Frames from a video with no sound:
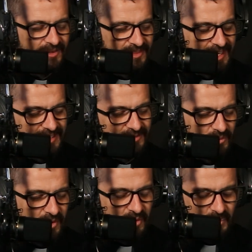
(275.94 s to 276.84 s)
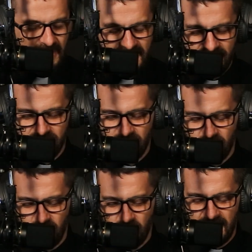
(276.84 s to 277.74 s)
That when
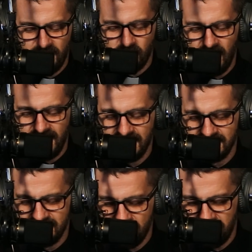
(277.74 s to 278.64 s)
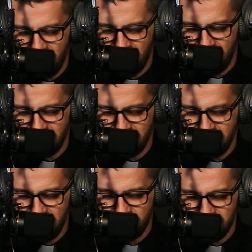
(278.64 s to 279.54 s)
I'm writing something, it
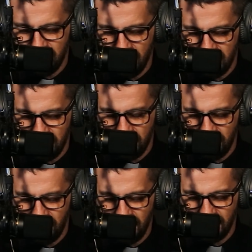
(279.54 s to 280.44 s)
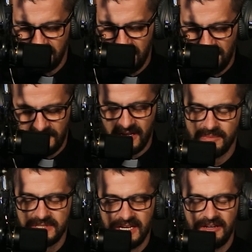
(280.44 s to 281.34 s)
seems like it
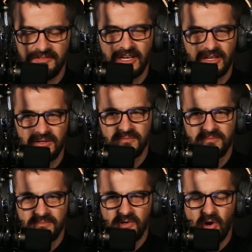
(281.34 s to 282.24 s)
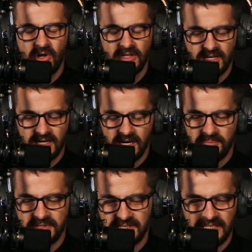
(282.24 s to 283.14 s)
becomes kind of like all
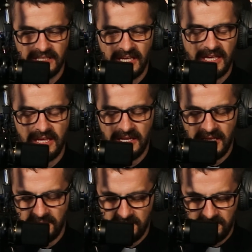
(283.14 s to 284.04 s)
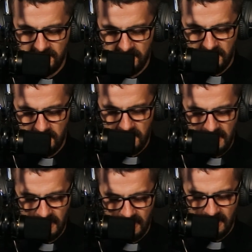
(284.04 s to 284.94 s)
encompassing. Like it
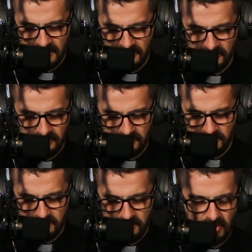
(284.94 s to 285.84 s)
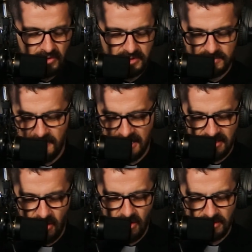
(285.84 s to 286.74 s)
kind of pollutes my
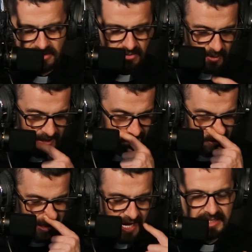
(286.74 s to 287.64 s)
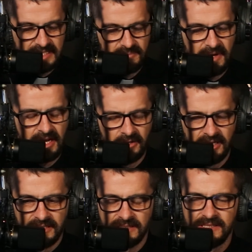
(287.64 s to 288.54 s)
thoughts, whatever the content
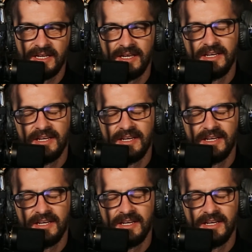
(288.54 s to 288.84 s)
matter is.